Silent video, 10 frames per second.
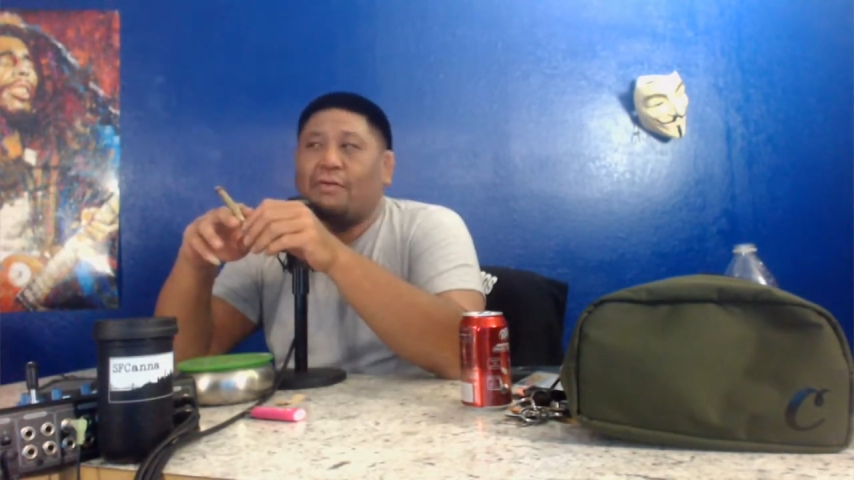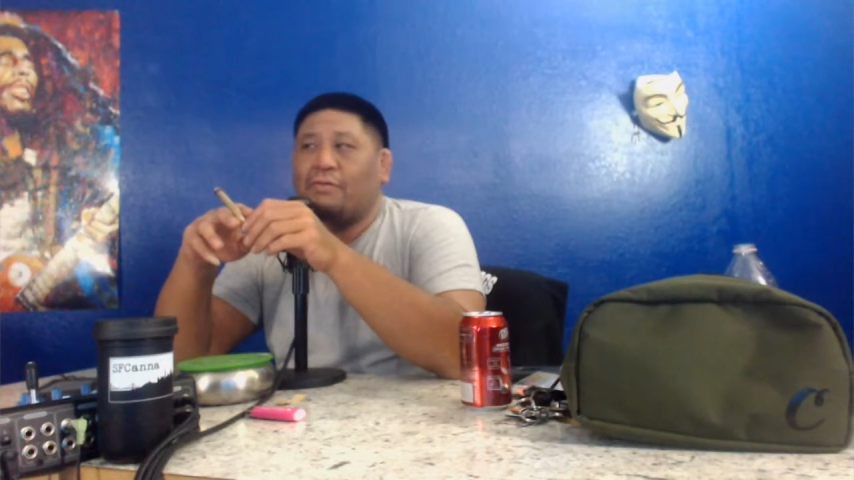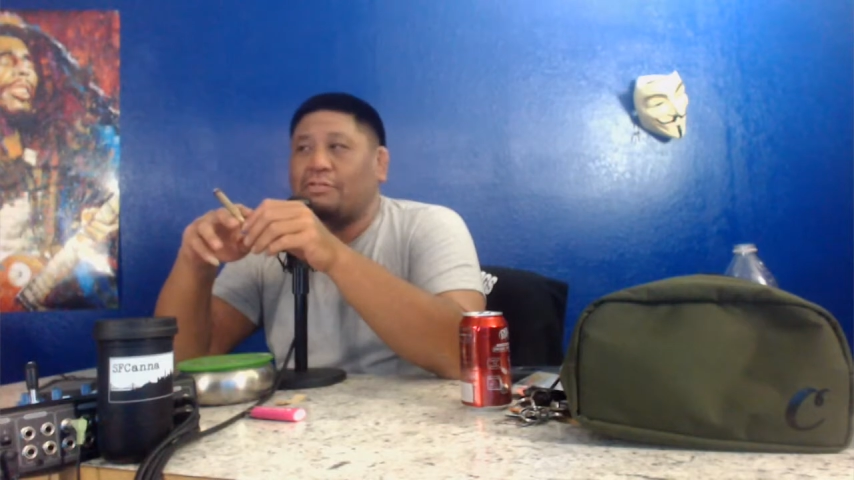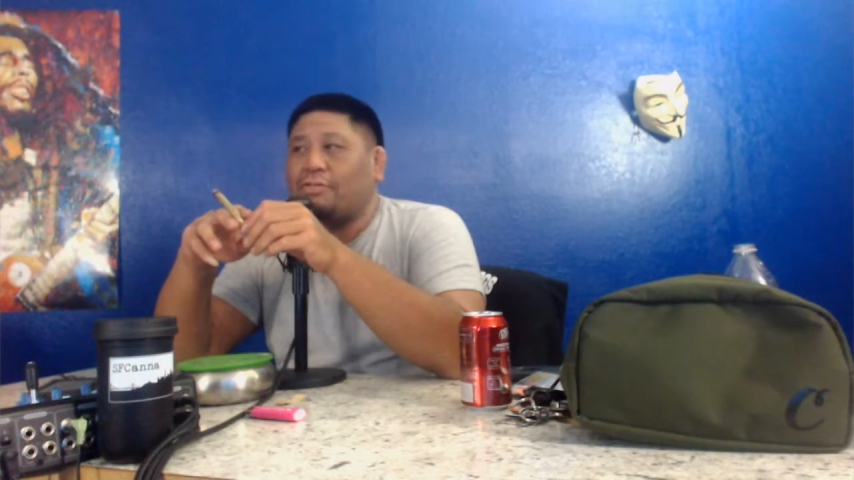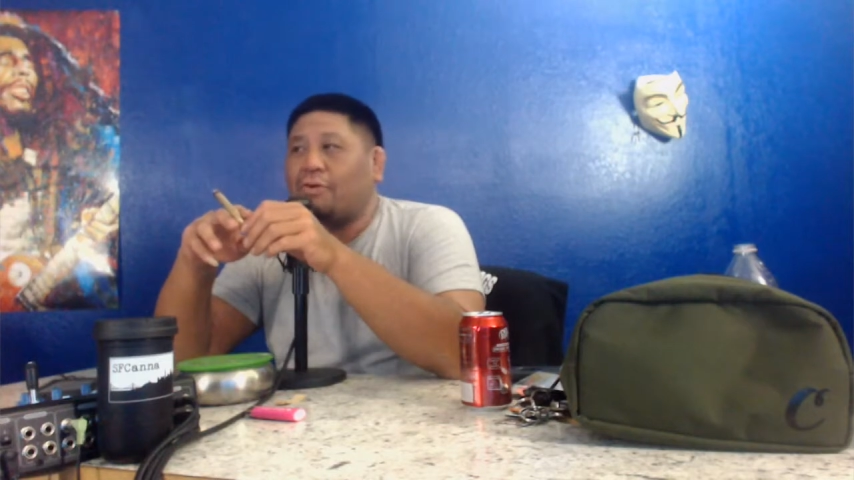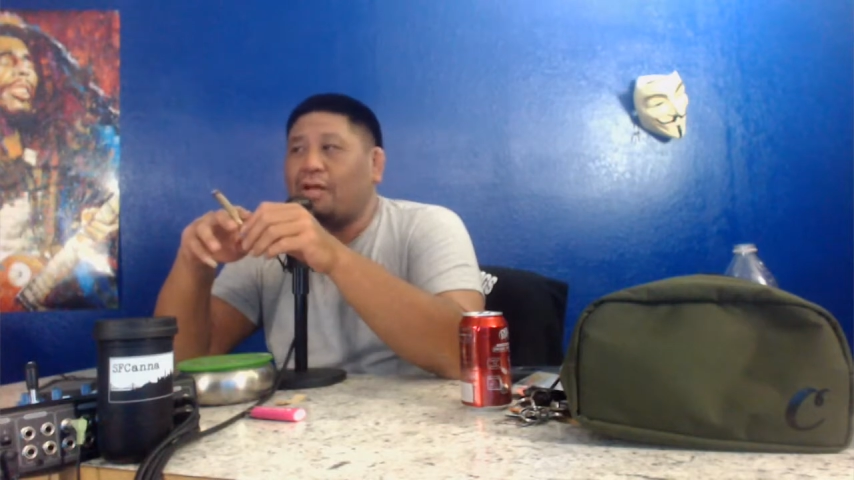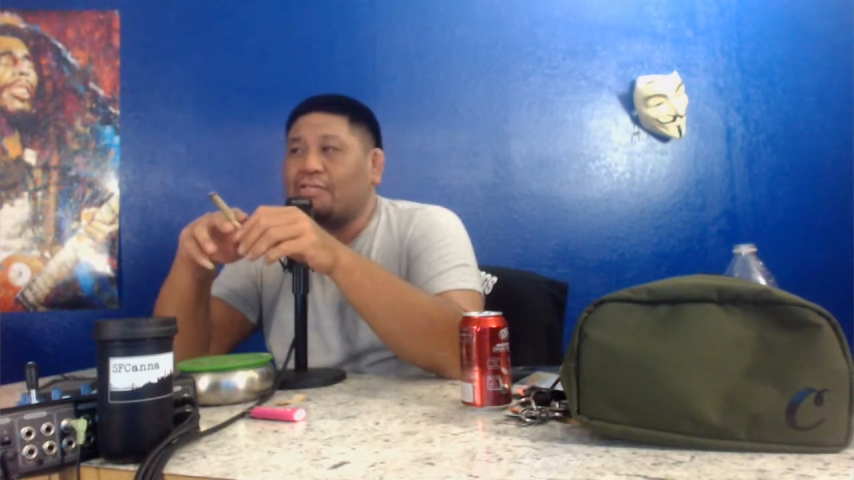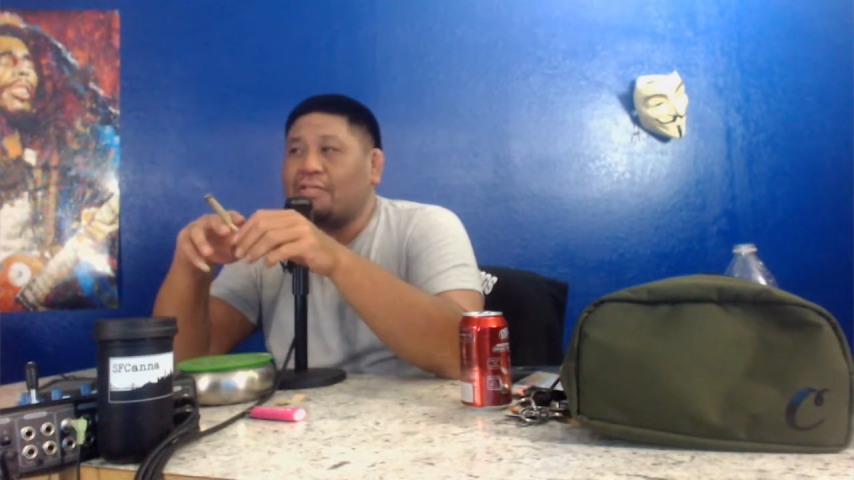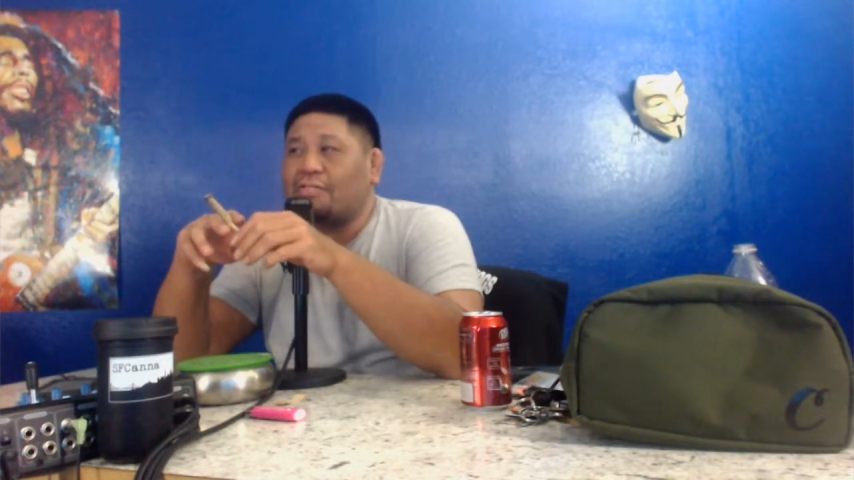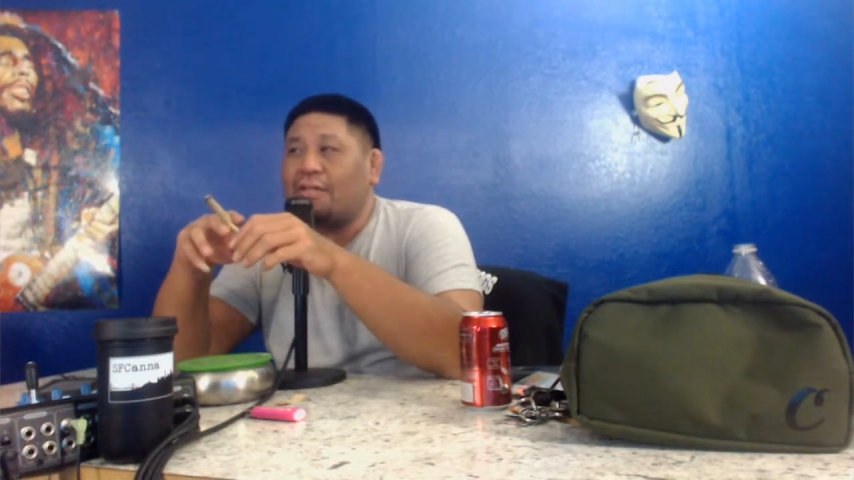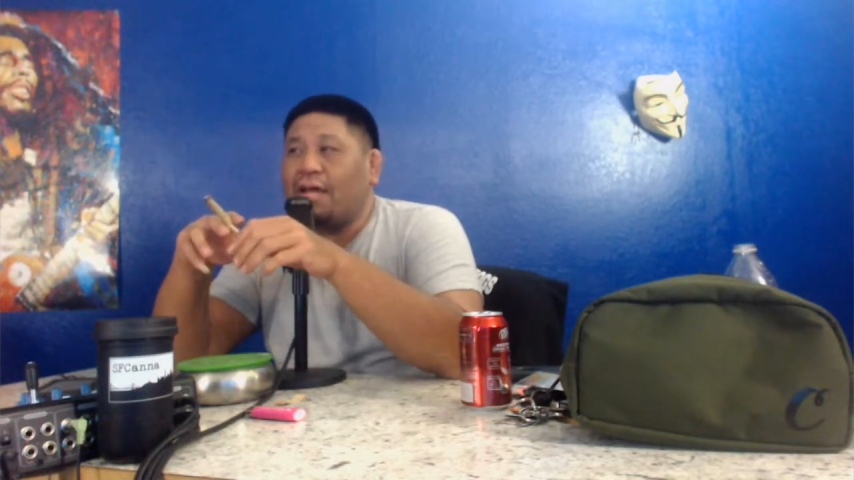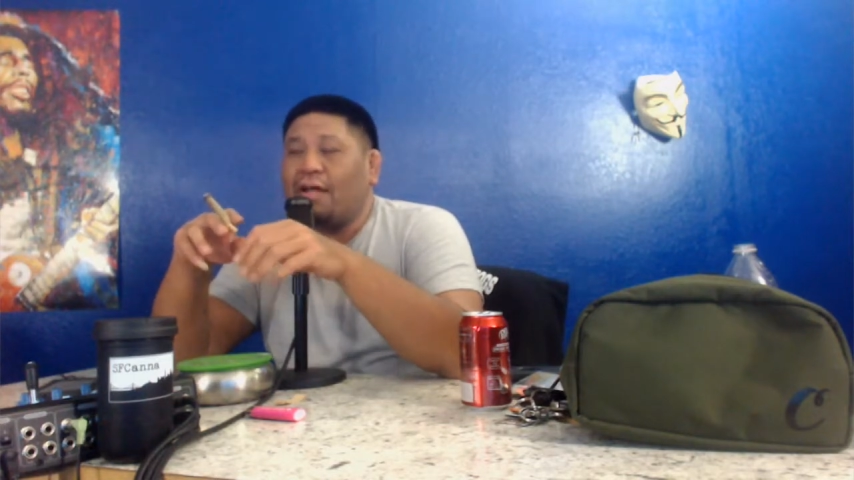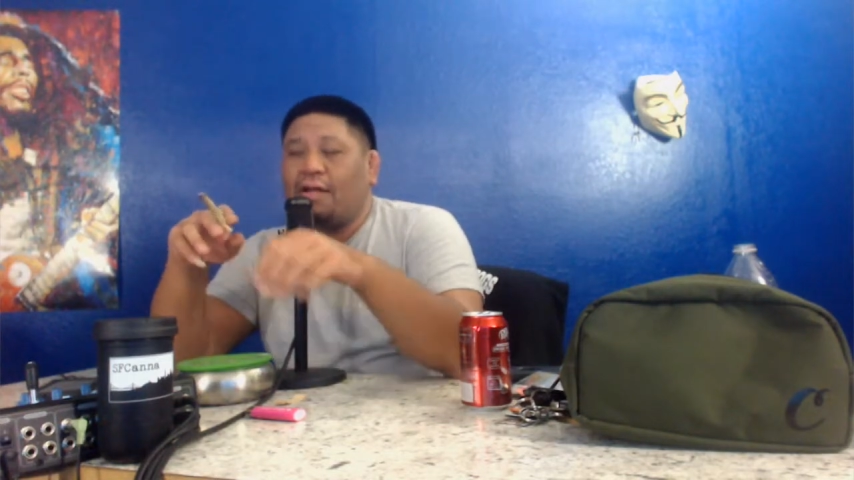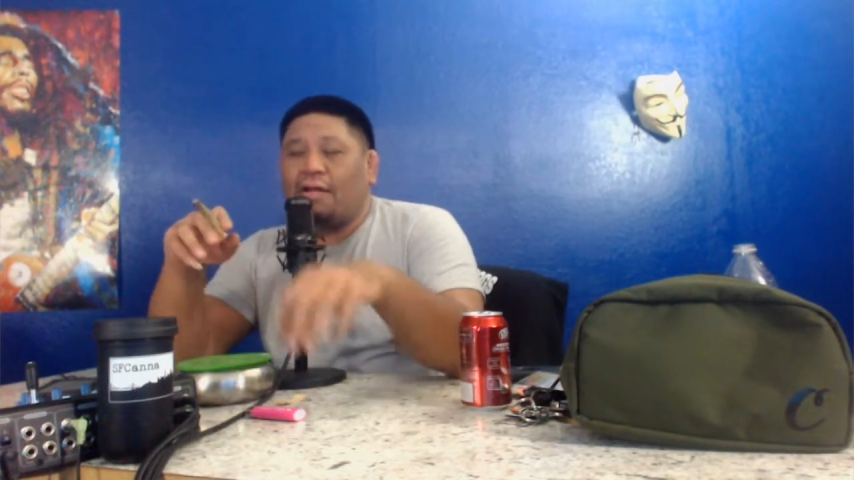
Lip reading: Why don't you cross this and that?